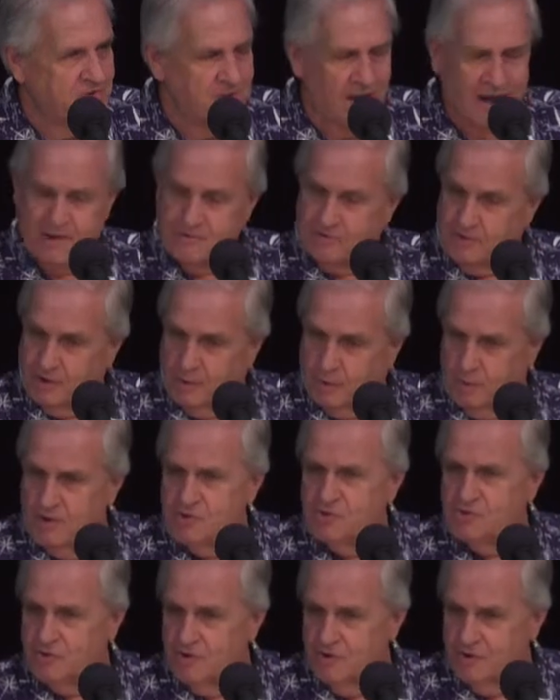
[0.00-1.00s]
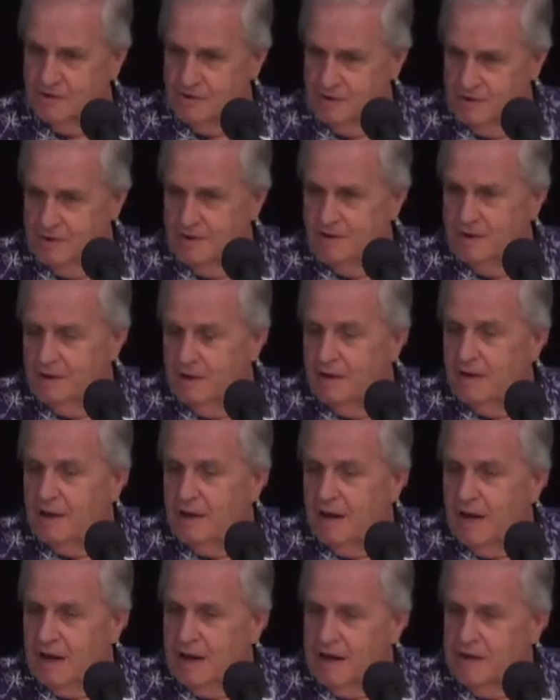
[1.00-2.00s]
asked a question,
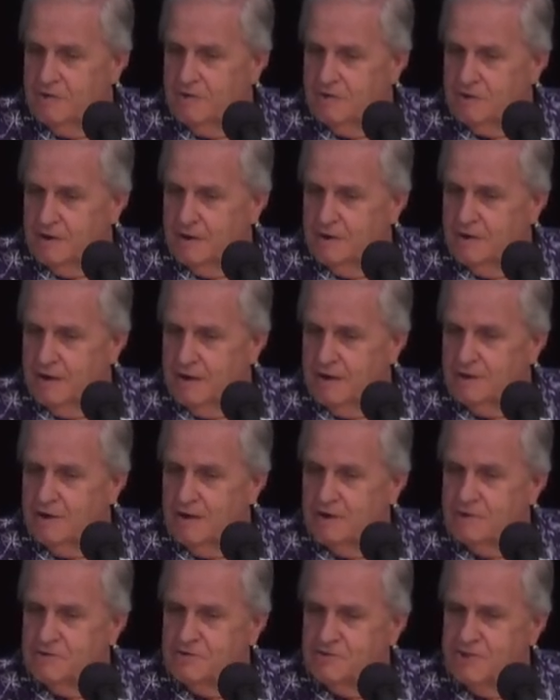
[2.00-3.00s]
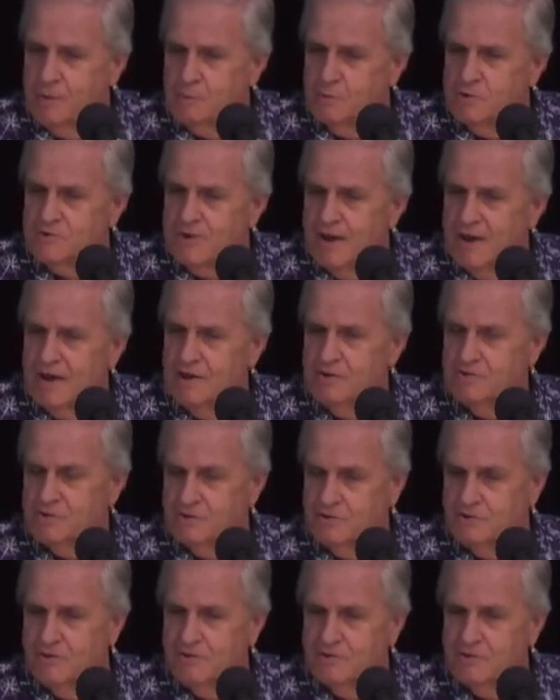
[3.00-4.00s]
and she was asked
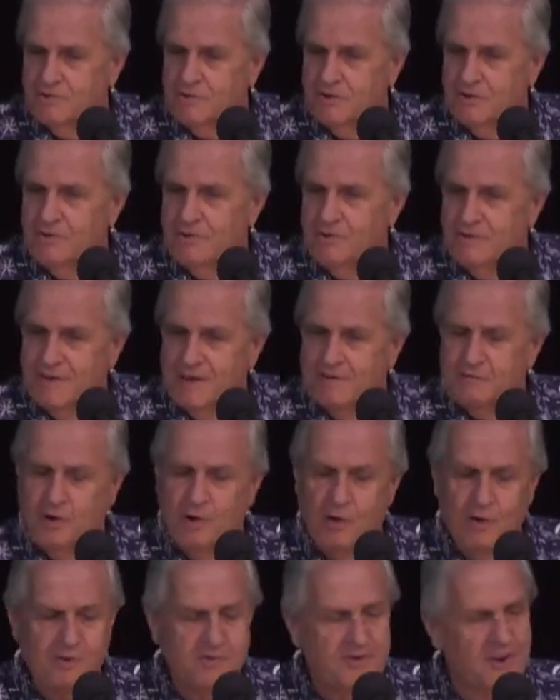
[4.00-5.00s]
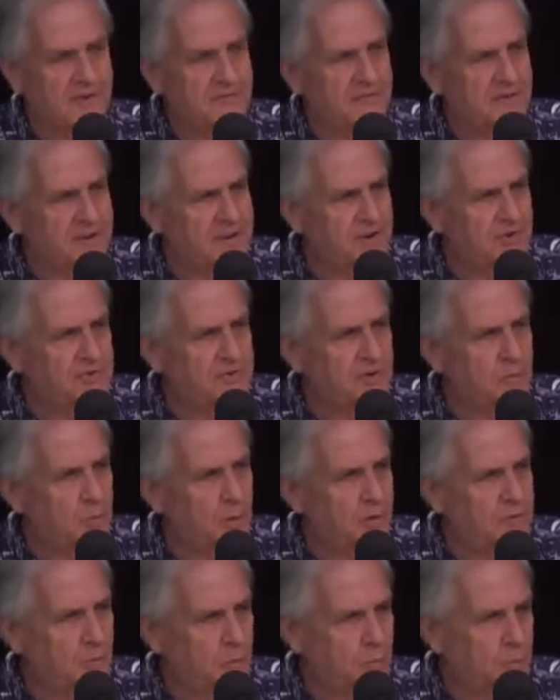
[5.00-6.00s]
to give her definition of
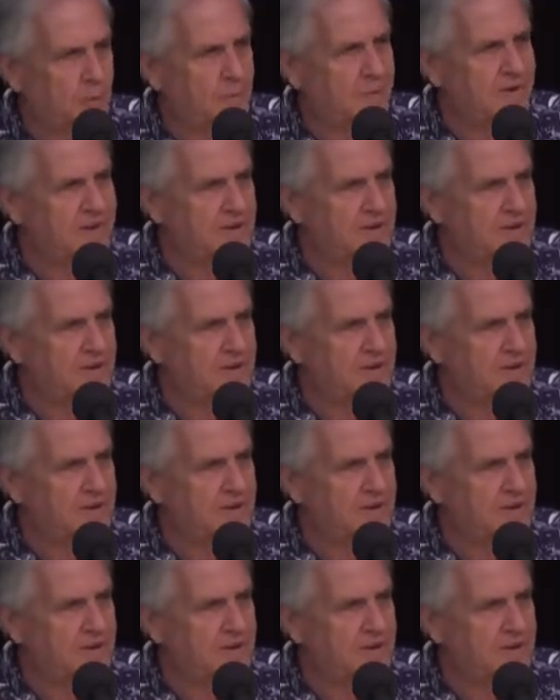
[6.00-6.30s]
what a woman